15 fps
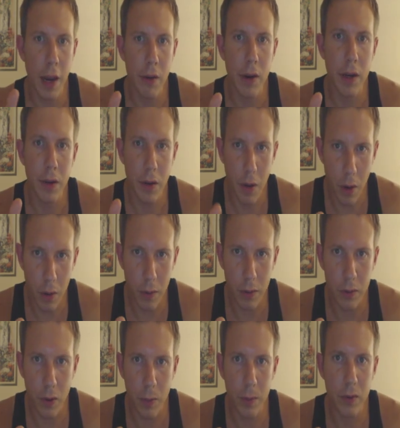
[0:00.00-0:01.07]
Gary
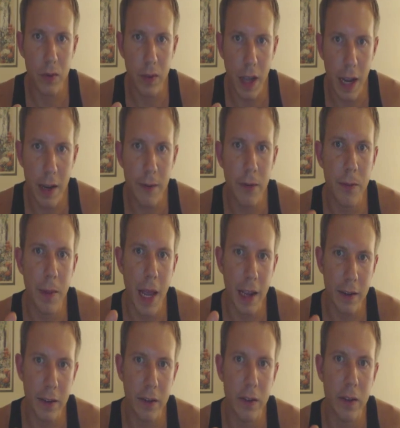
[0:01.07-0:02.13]
Knowles, almost died from
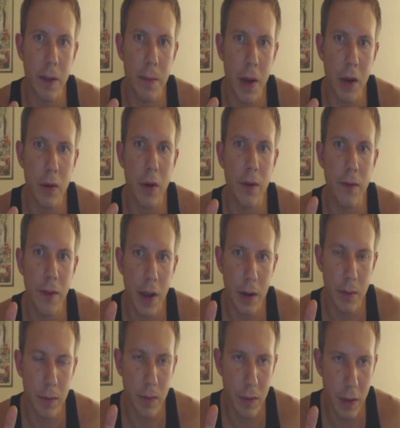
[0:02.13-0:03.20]
excess amount of
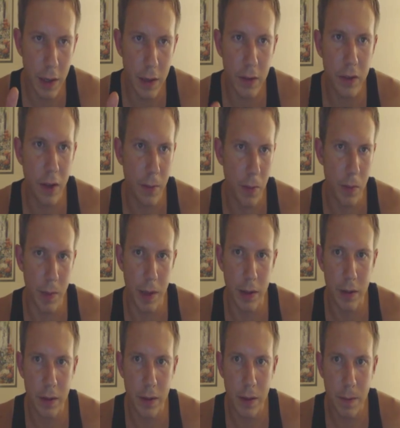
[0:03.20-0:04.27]
vitamin D
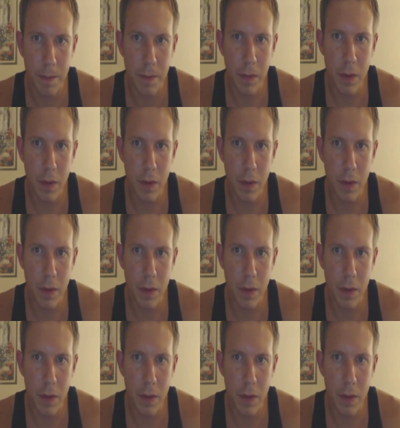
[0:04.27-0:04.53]
supplements.